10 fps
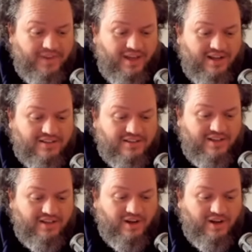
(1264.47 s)
that,
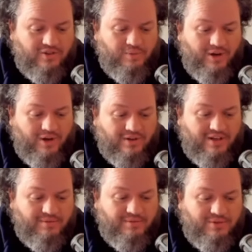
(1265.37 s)
you know, it took me a long
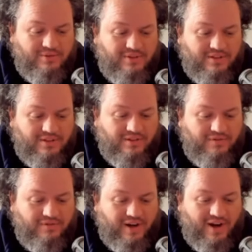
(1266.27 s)
time to
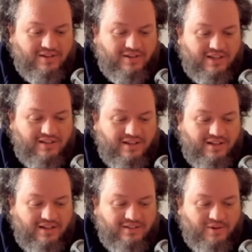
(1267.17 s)
figure out that
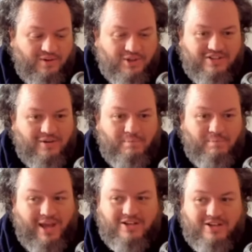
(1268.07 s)
there wasn't a
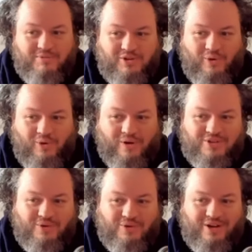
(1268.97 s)
management
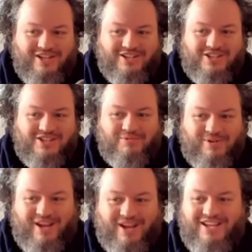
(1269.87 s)
course or a leadership
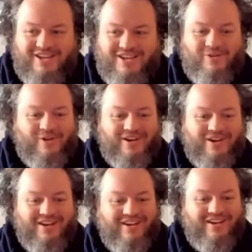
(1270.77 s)
trainee or,